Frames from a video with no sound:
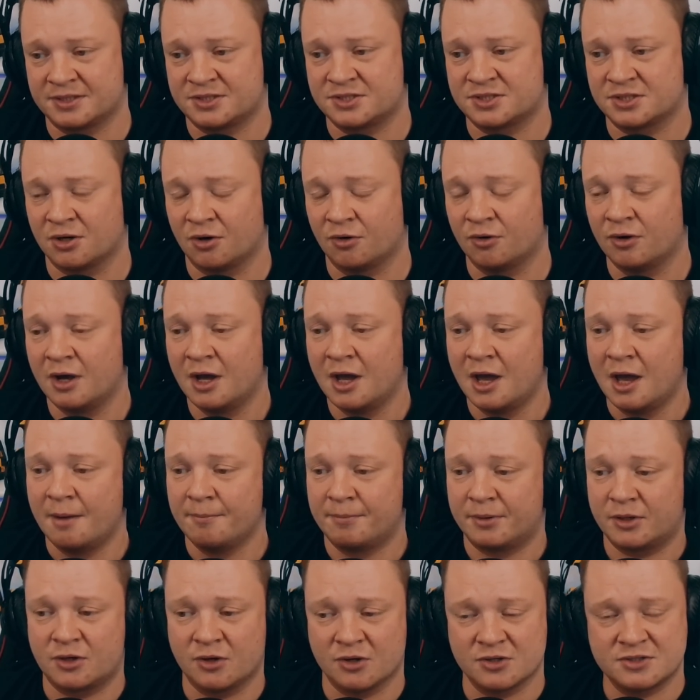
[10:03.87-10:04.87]
So
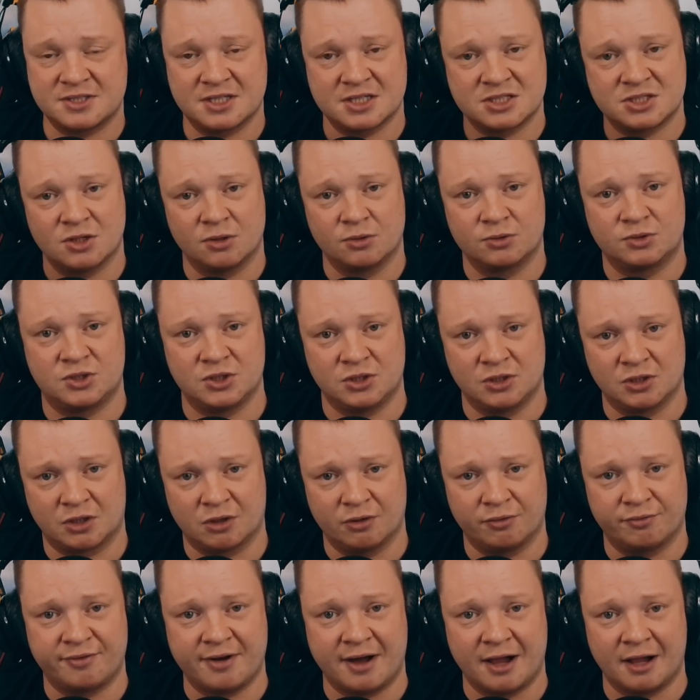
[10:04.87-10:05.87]
because there's no
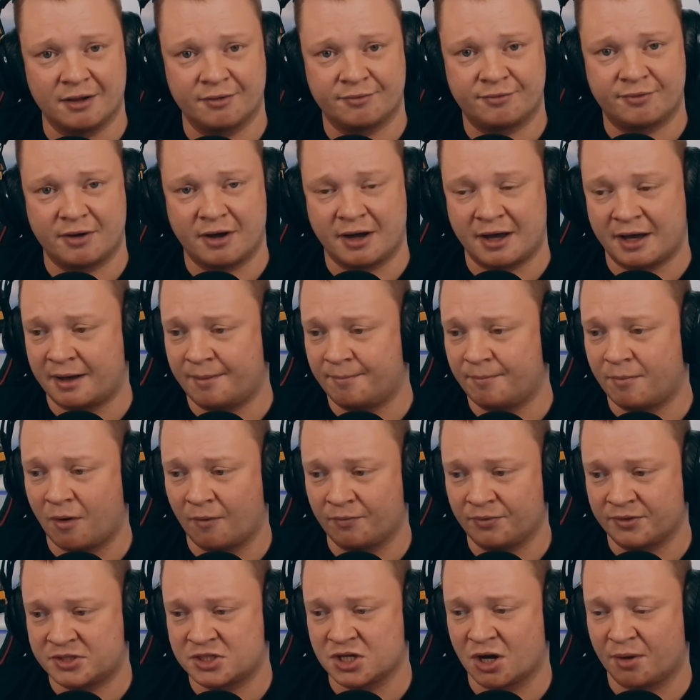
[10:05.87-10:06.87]
Durgo valve
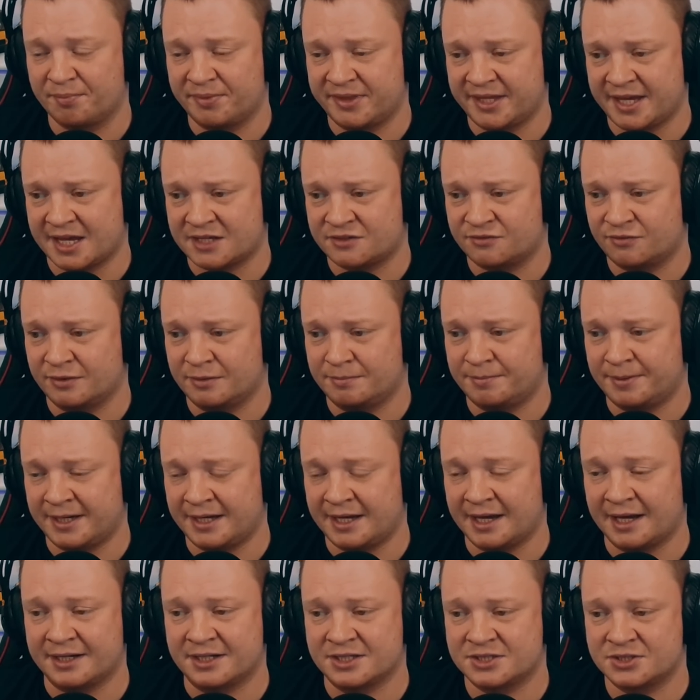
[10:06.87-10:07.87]
on the top of the
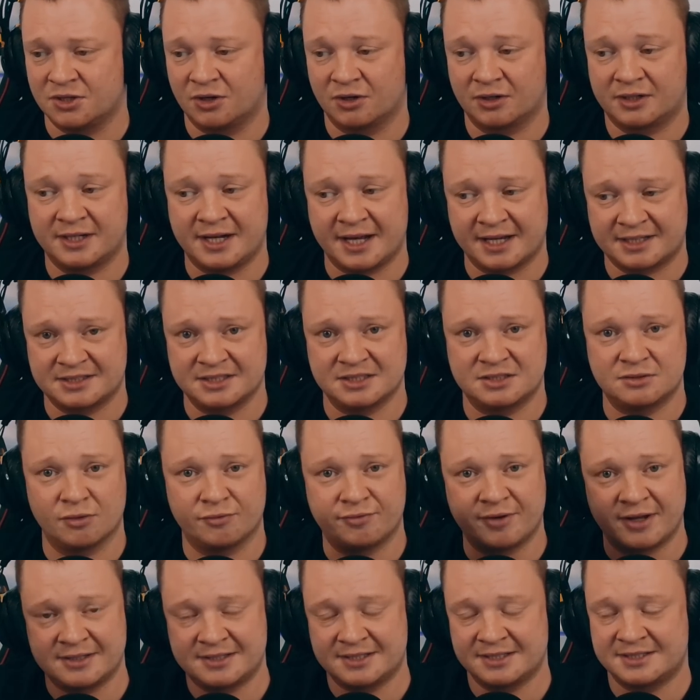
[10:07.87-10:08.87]
SVP and it's not connected to a
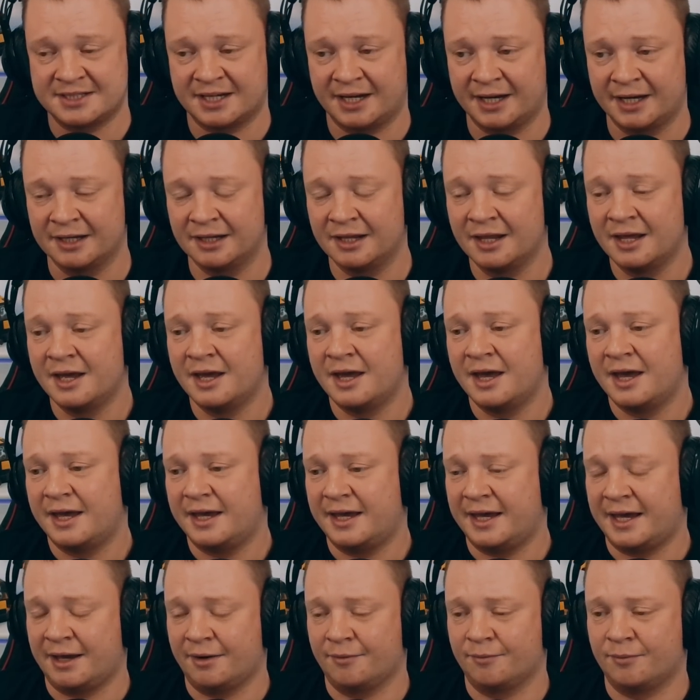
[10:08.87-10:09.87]
vented tile,
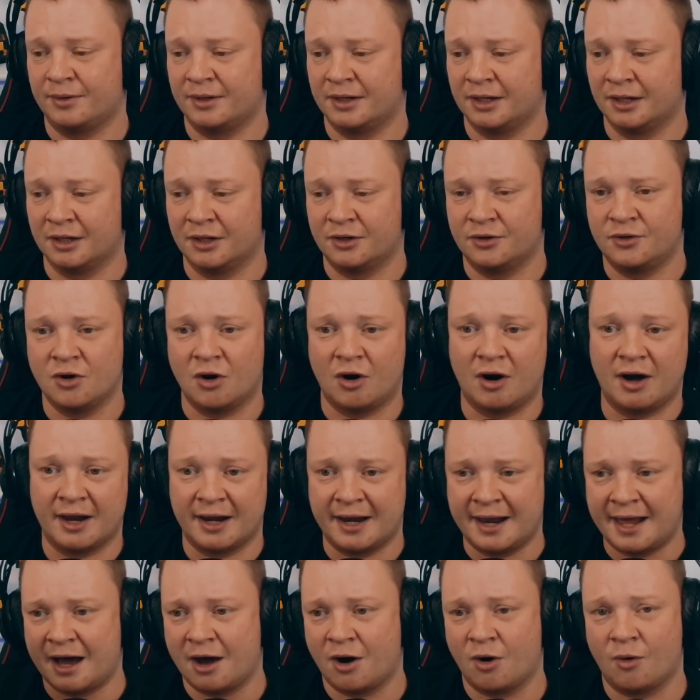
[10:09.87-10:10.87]
it will not
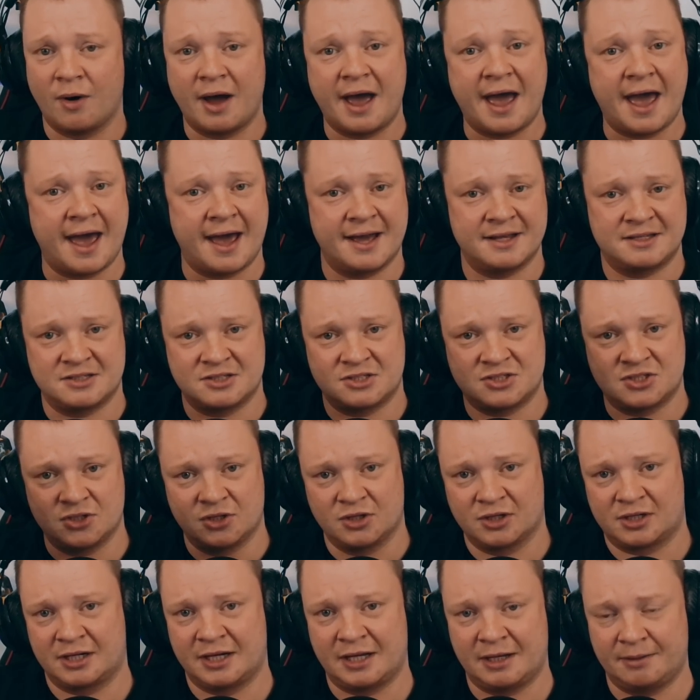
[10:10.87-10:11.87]
allow air to
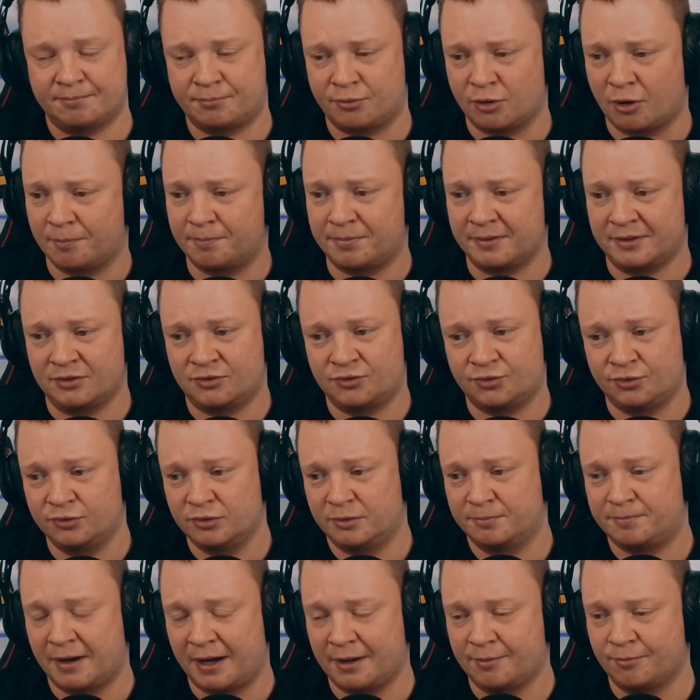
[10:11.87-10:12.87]
circulate properly through
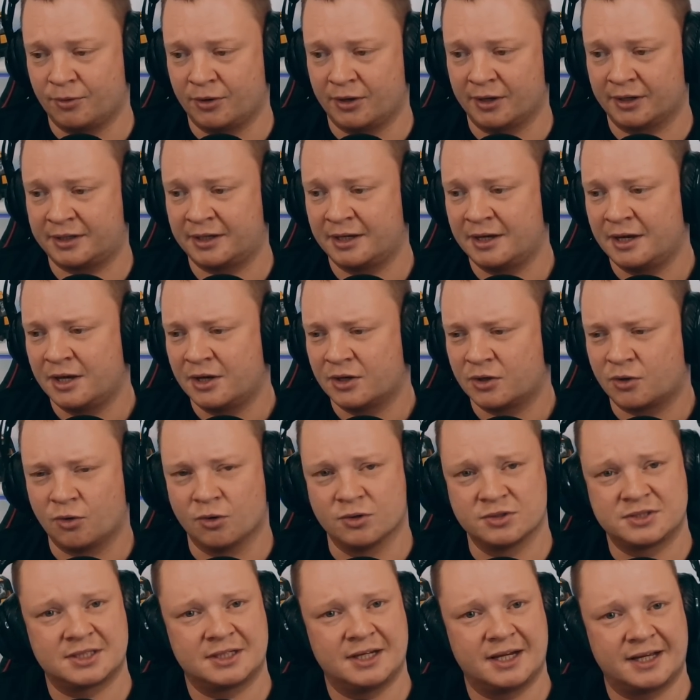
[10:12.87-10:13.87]
the pipework,
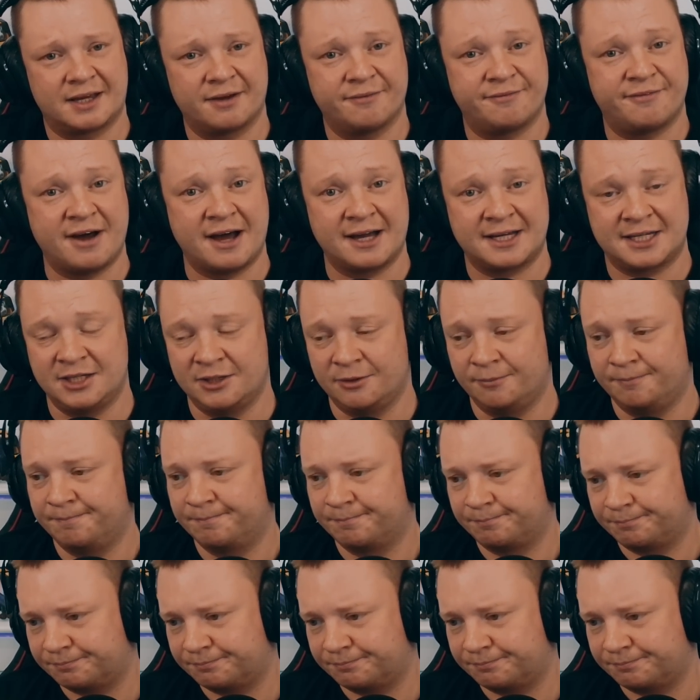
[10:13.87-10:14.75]
causing like a vacuum.